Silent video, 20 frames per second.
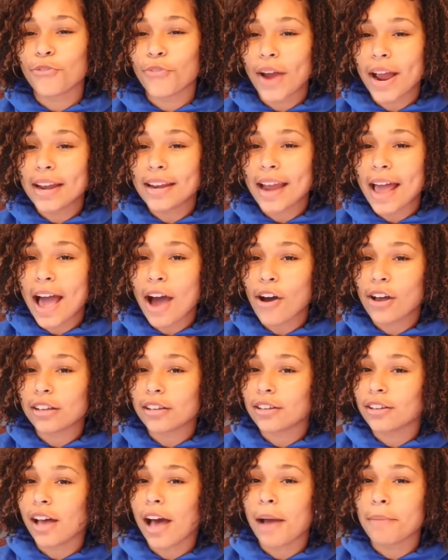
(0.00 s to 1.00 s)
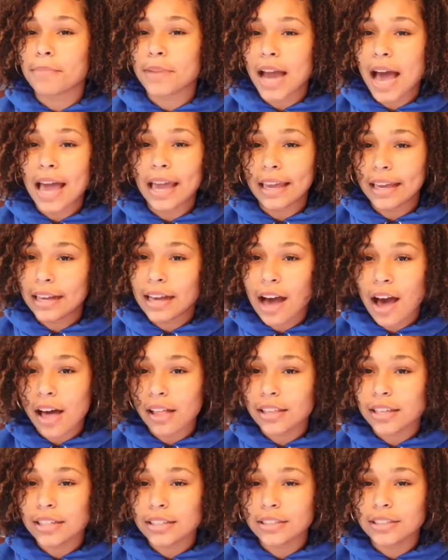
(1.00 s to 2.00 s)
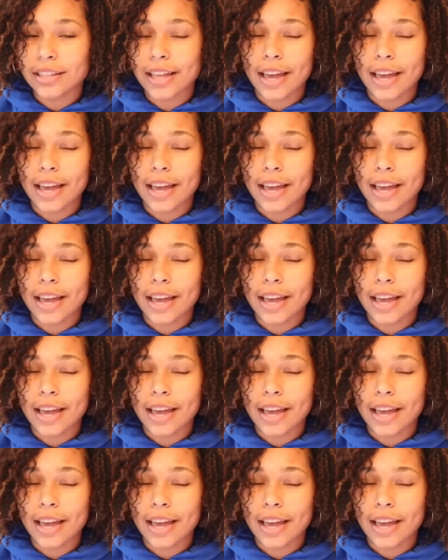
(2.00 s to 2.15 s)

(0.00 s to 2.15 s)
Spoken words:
right now, I'm not in college.